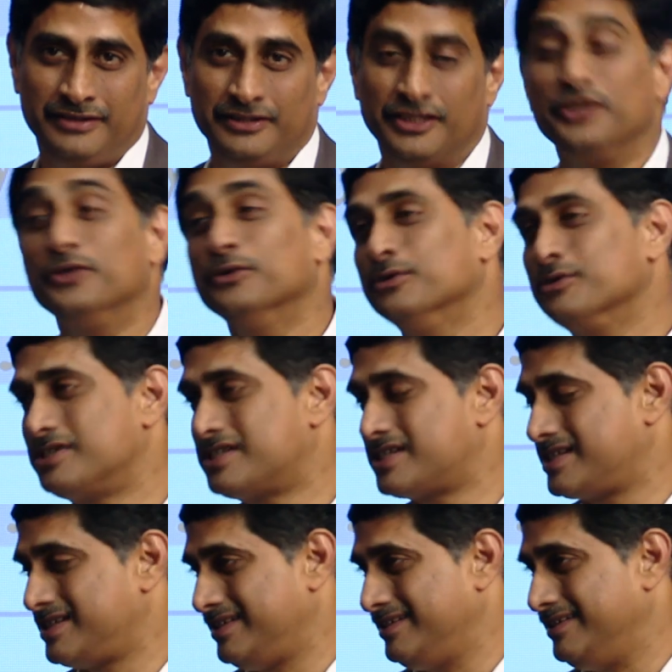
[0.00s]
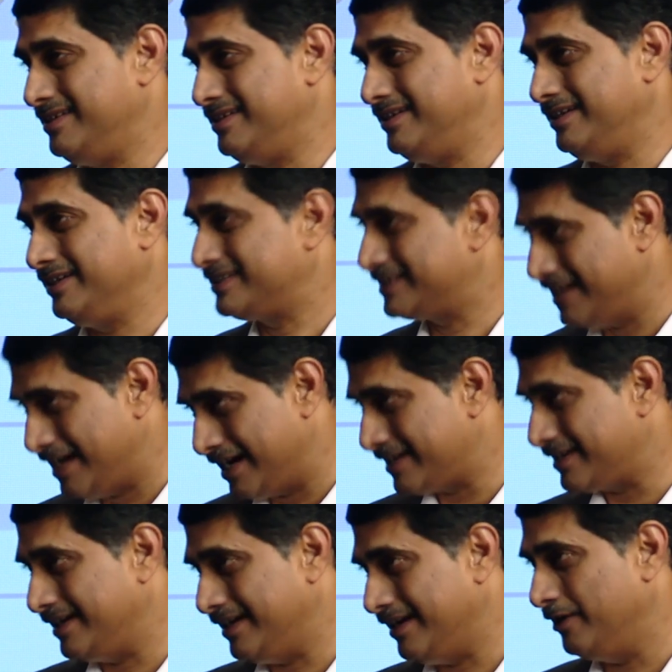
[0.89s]
they use, it's
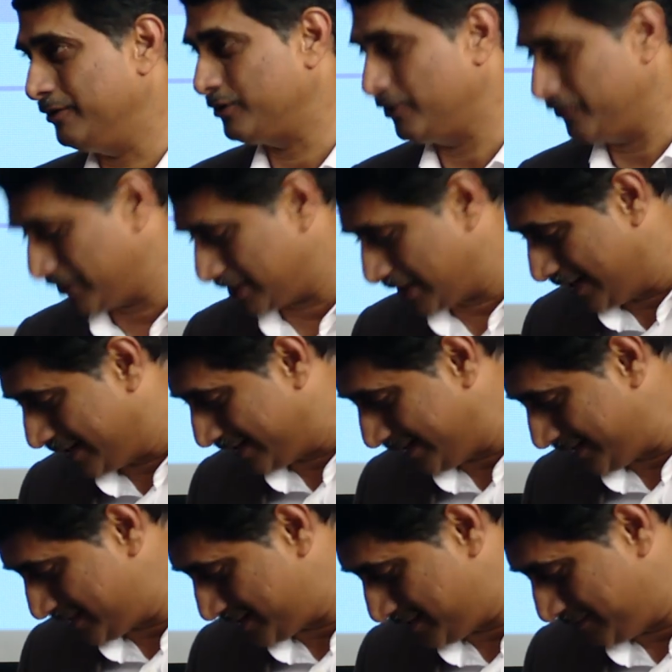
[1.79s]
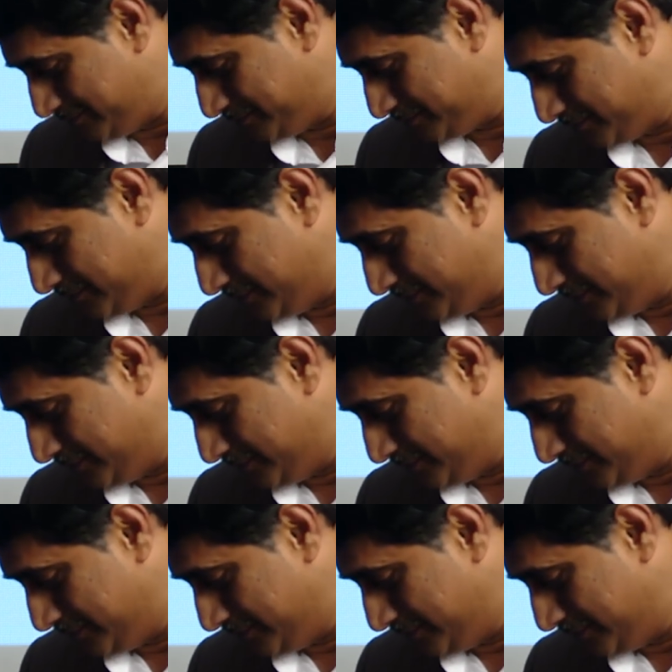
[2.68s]
not out of the context,